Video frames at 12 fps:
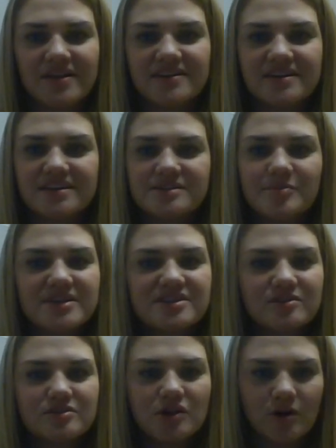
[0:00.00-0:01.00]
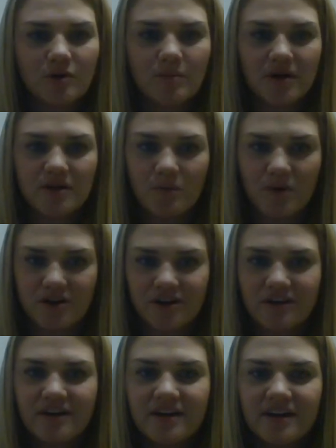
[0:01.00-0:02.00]
method is based on total body
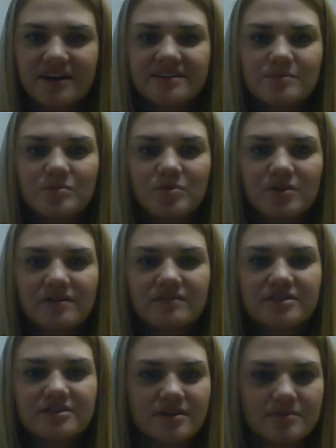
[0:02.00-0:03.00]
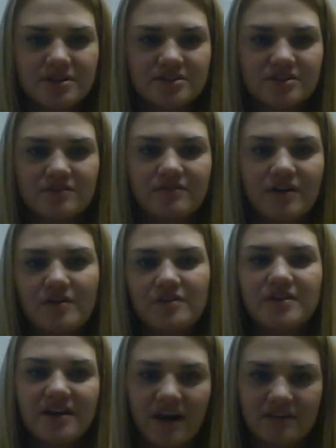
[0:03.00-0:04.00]
water, it is important for subjects to follow
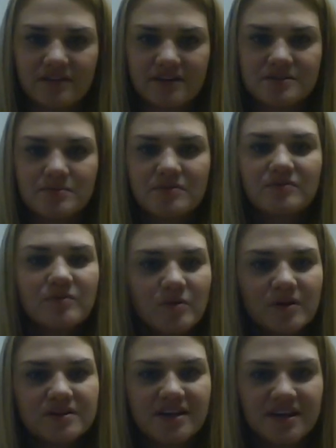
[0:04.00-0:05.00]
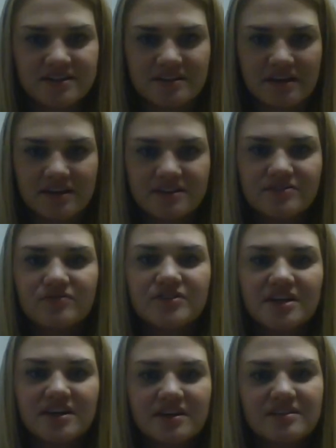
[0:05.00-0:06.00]
the guidelines before testing
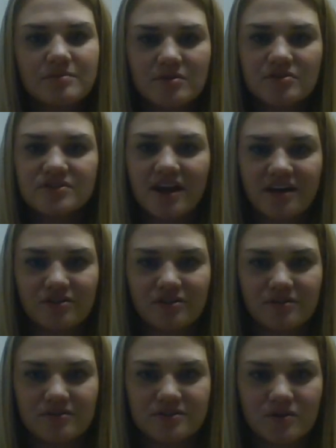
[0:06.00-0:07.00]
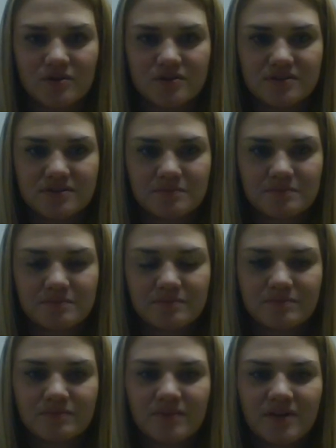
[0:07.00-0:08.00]
to get the most accurate results.
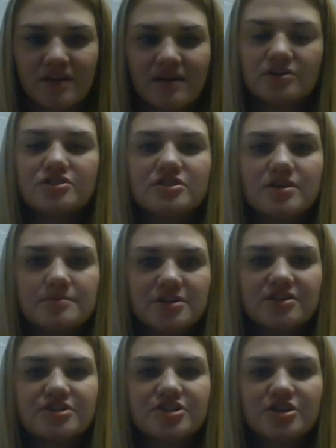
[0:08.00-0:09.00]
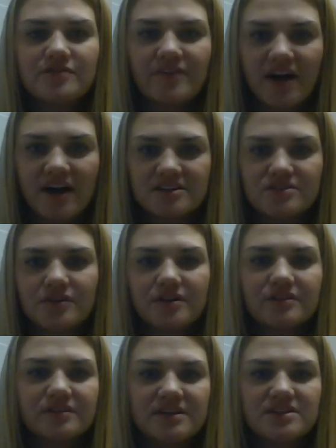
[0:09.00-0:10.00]
Your subject should fast for
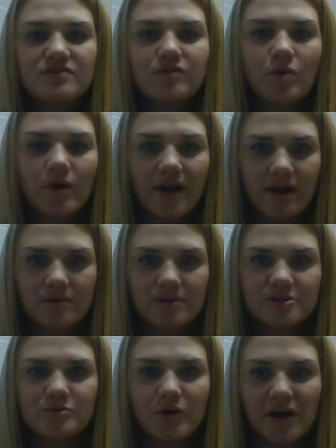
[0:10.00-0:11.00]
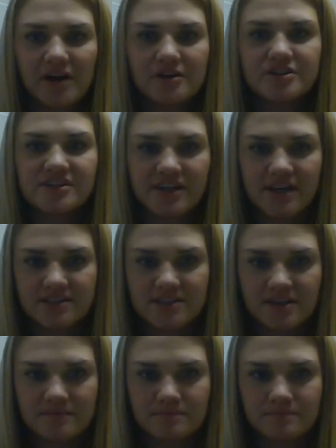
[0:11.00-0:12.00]
at least 4 hours prior to
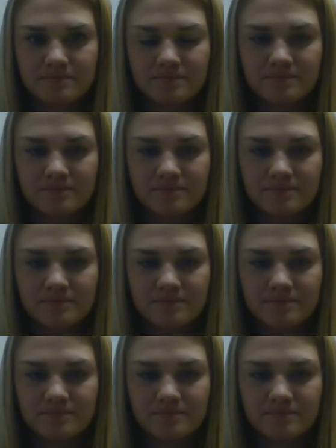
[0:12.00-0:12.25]
testing.